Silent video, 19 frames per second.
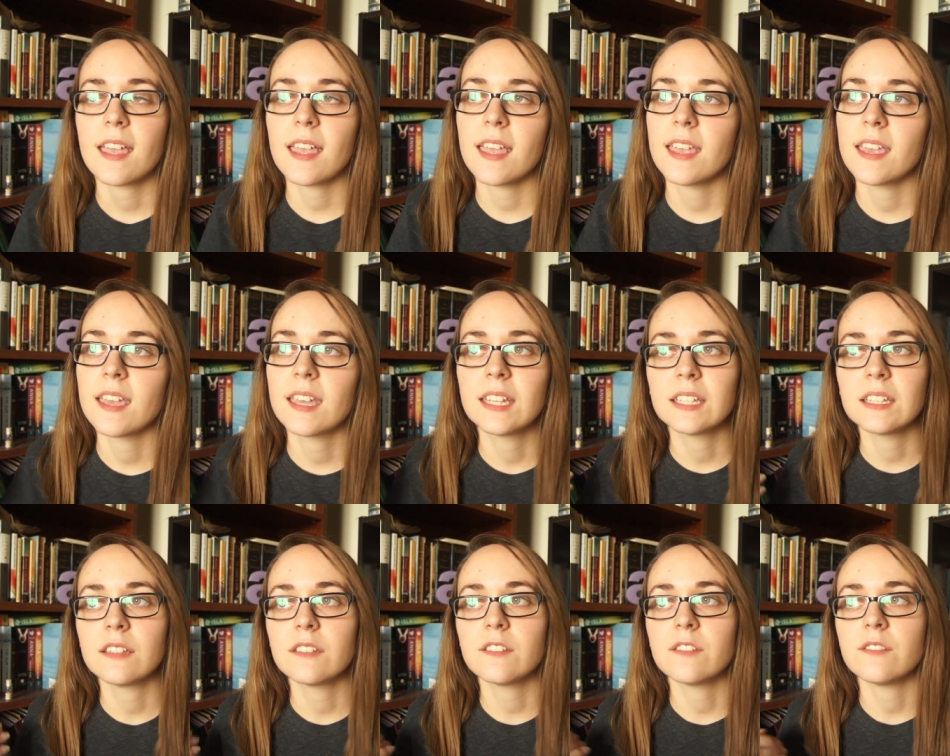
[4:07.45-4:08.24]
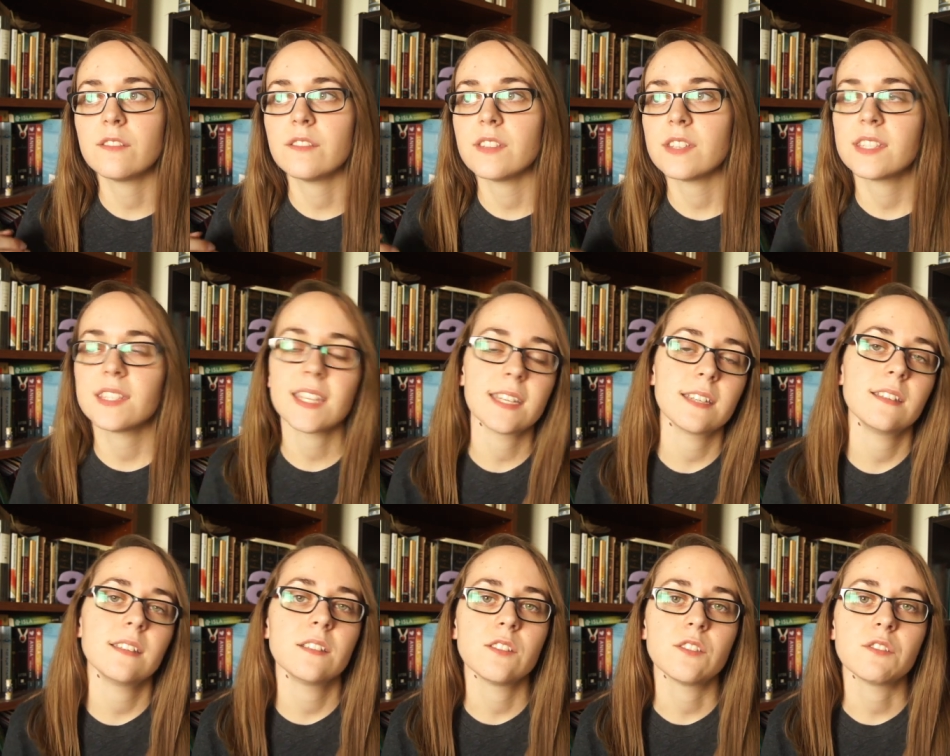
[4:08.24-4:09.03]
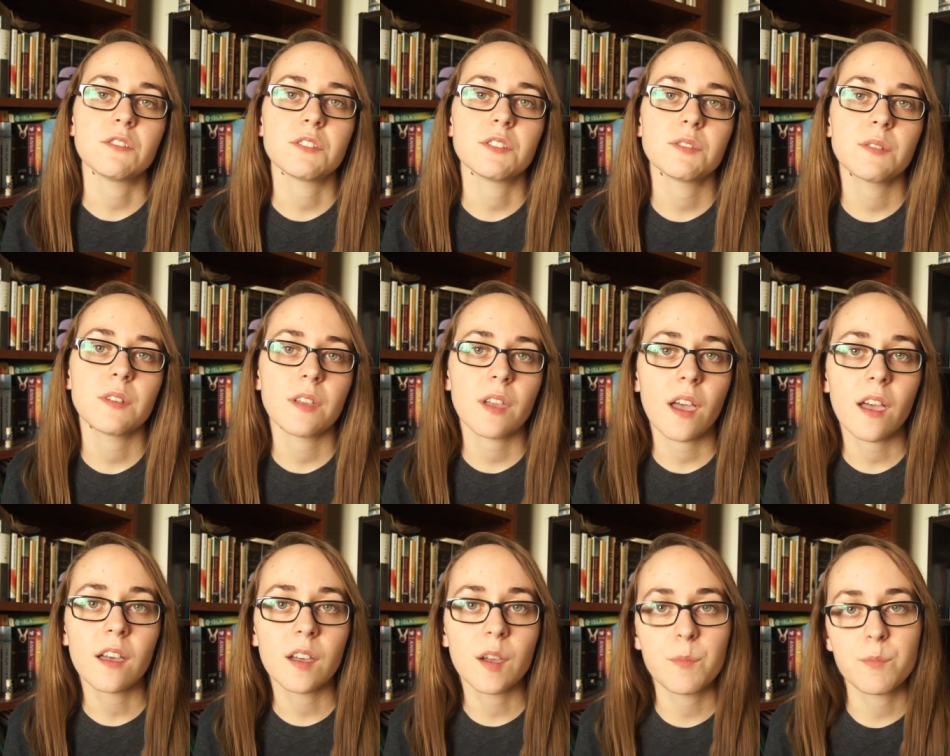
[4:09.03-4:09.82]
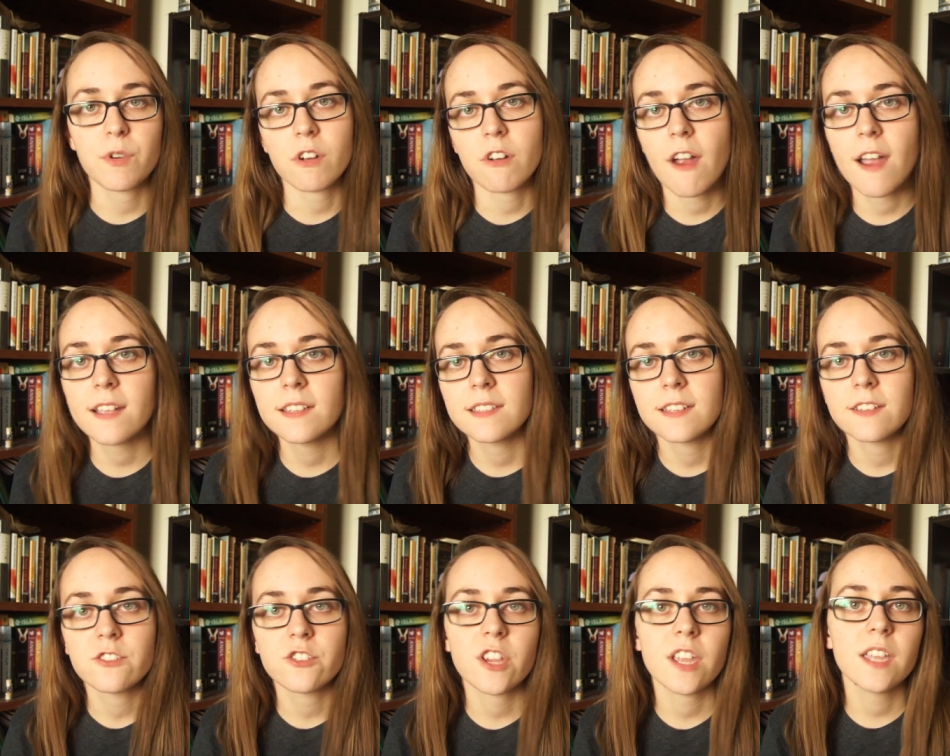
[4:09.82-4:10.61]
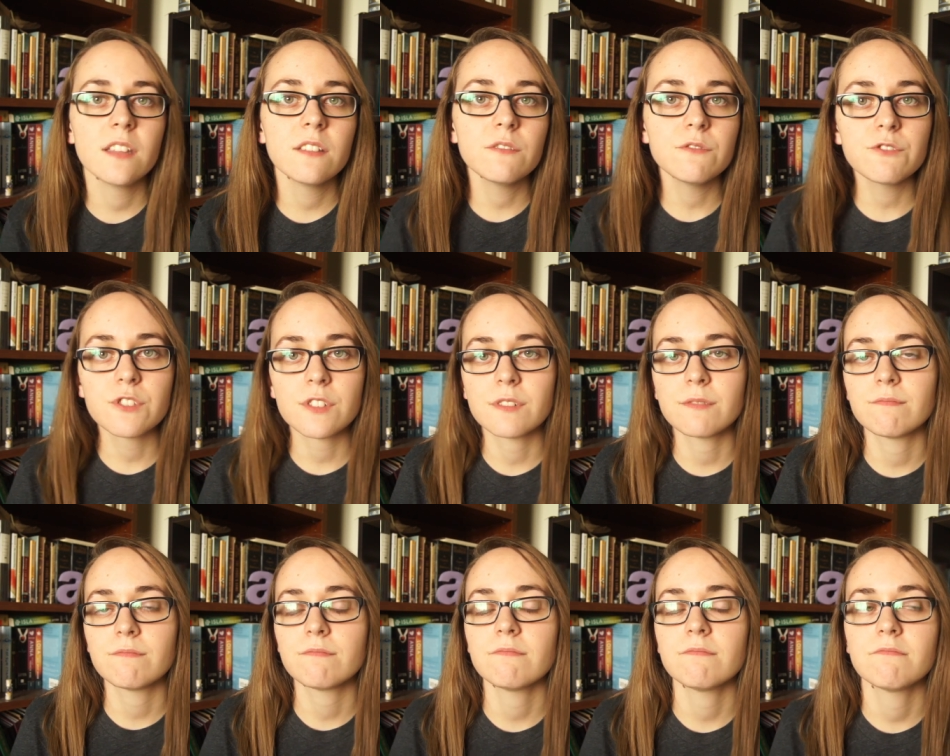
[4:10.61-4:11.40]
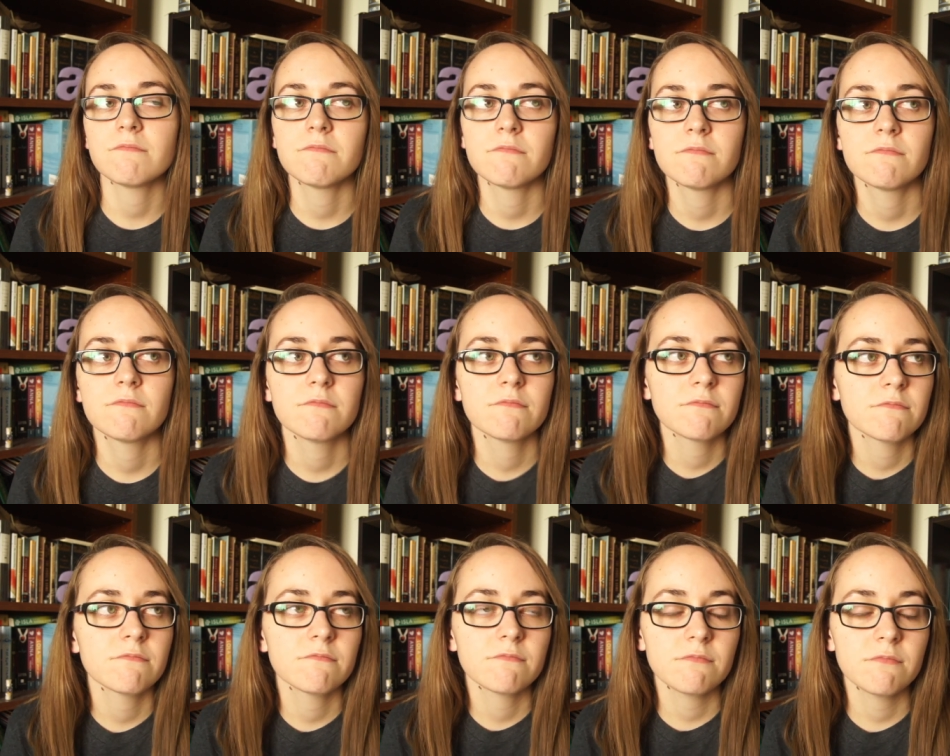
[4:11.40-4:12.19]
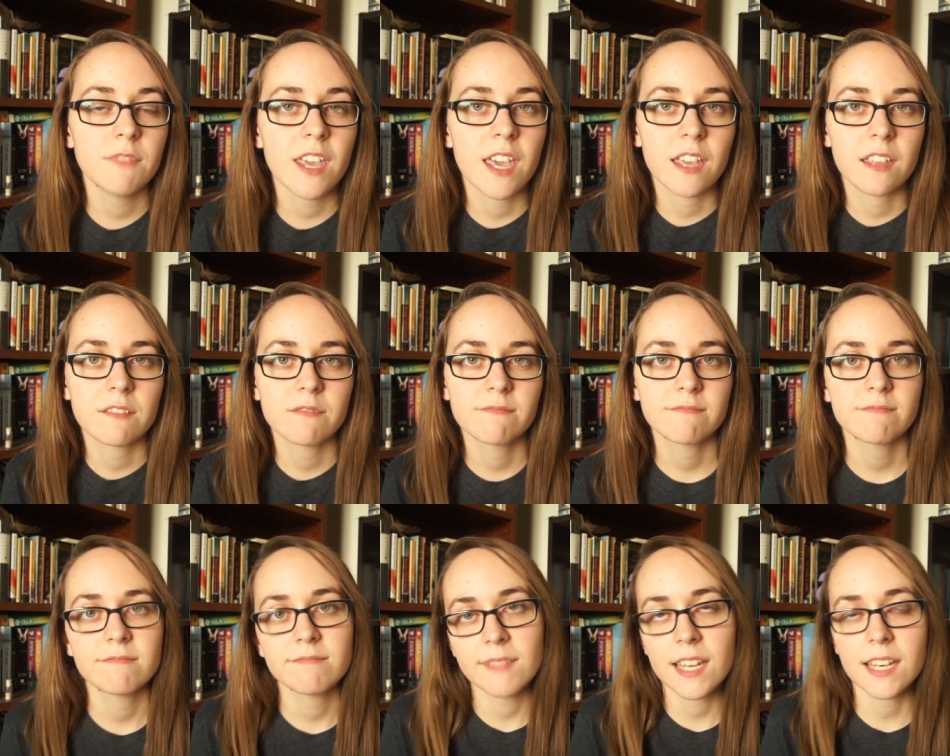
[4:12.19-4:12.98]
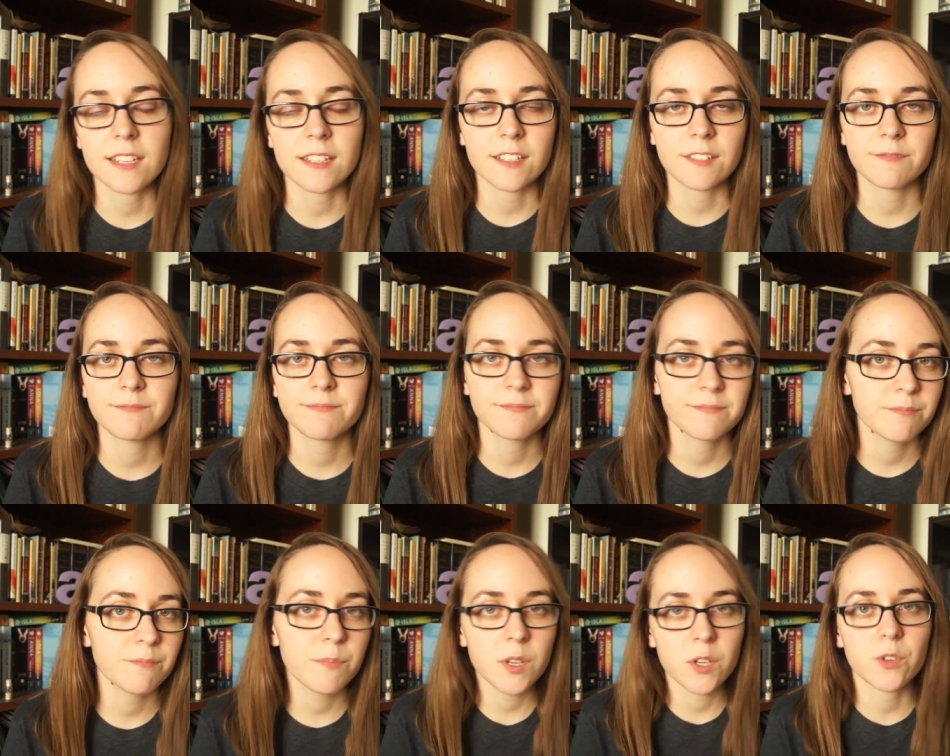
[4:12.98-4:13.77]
and the settings uh, progress and change and yeah, I don't know, It'd be